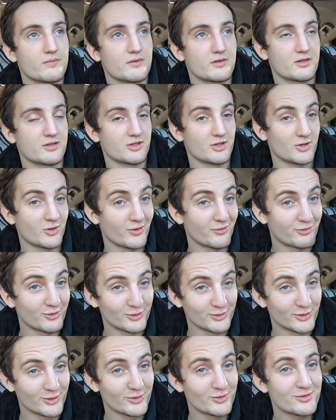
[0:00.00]
if you
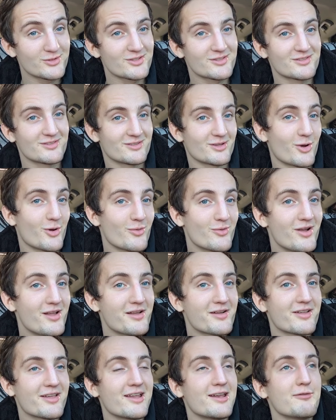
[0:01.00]
lose, oh
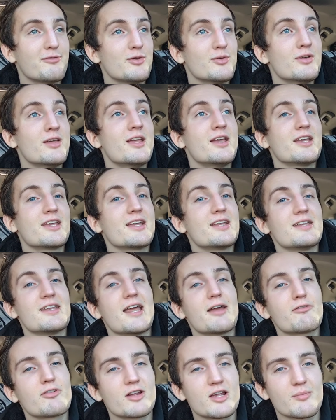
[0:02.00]
well. And if you can
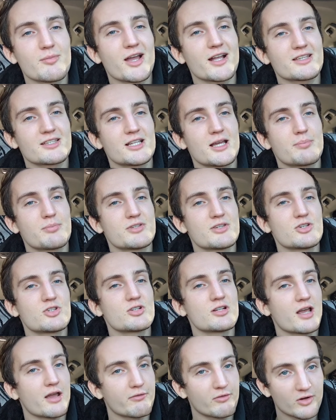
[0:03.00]
never get back to that
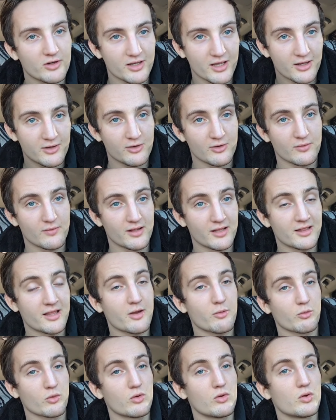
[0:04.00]
position ever again in
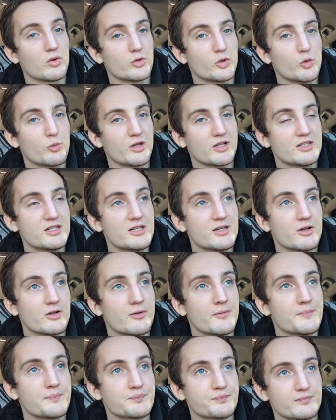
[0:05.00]
that role, no big deal.
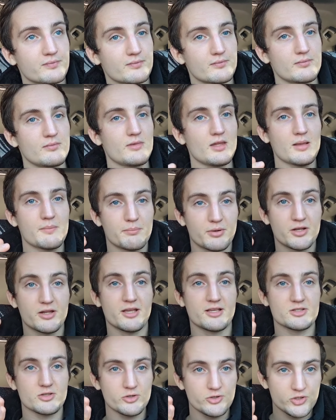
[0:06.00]
But
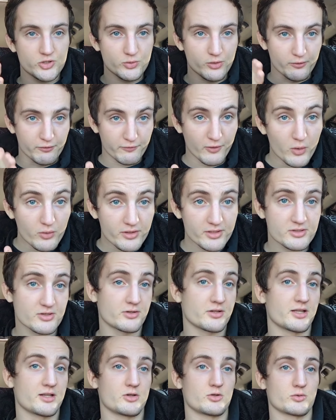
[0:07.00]
as long as you are focused on
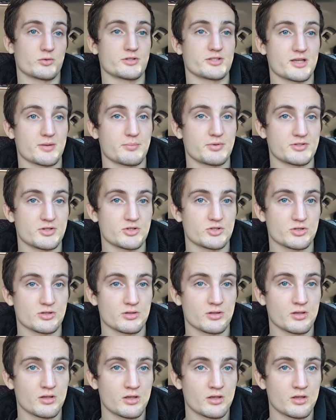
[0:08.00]
getting towards that position,